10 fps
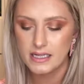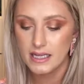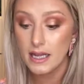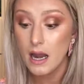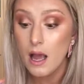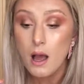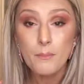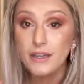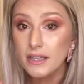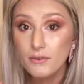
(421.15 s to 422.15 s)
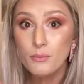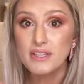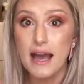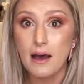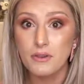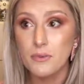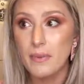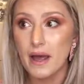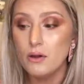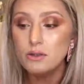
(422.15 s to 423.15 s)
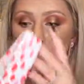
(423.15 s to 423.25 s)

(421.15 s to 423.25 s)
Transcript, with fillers: it, but even without the belt,